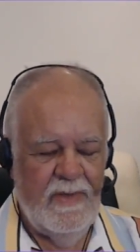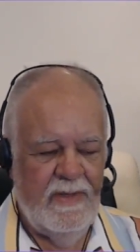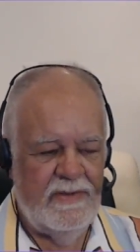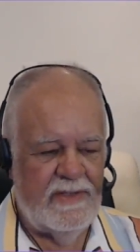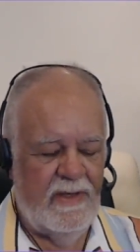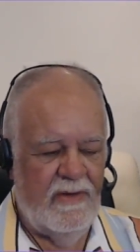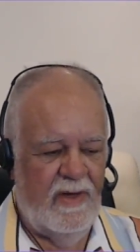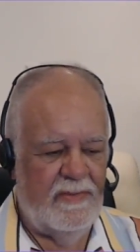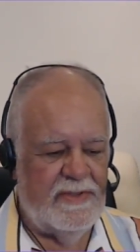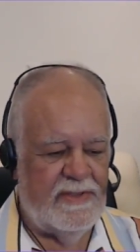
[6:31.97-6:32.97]
So
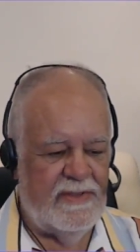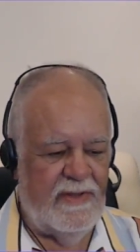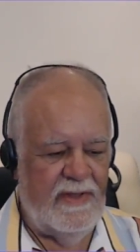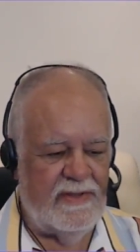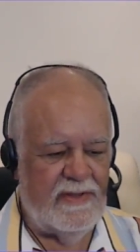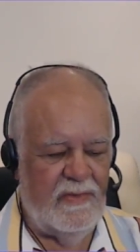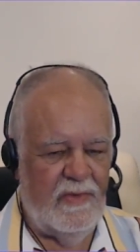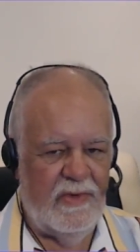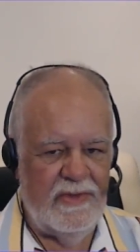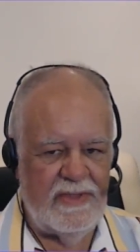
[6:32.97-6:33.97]
Hobbes thinks that
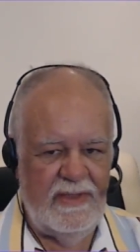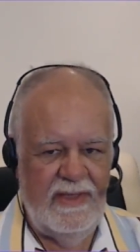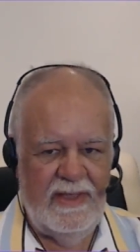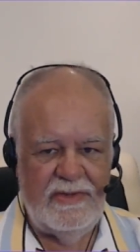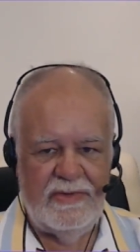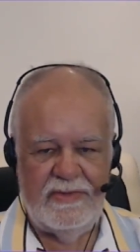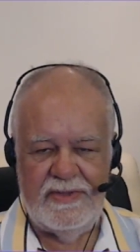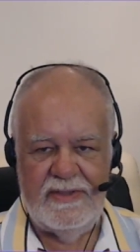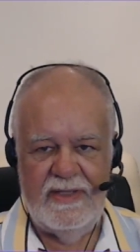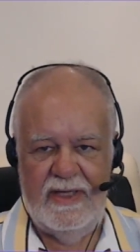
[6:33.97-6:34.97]
war is a natural
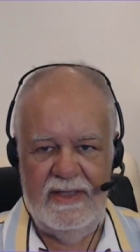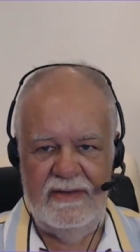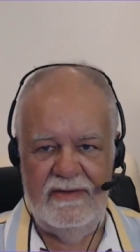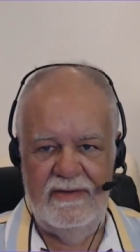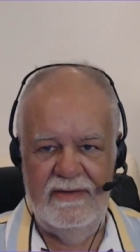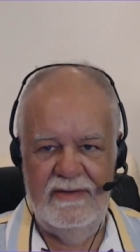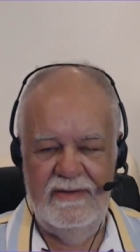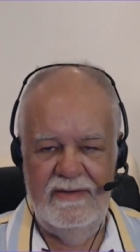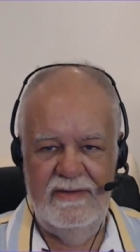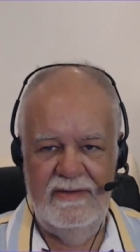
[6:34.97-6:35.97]
state,
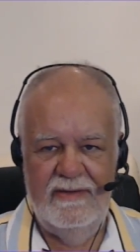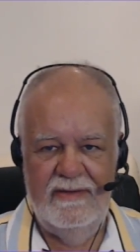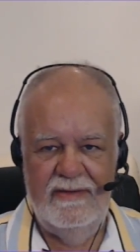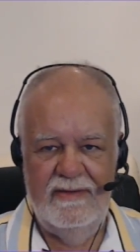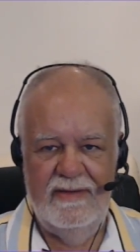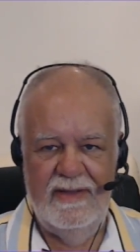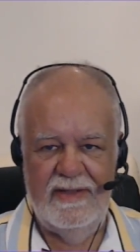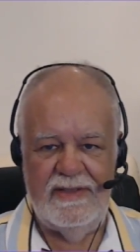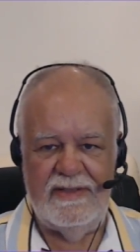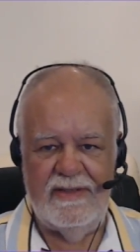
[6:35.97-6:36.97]

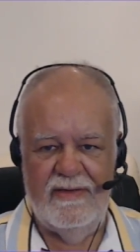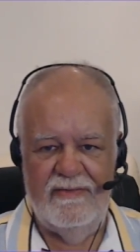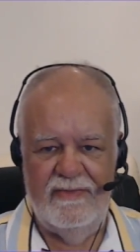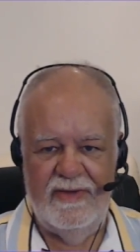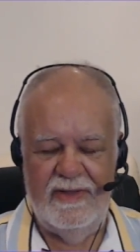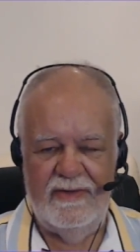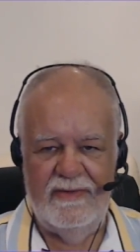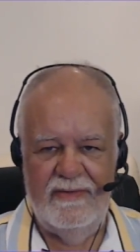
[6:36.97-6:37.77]
as is conflict.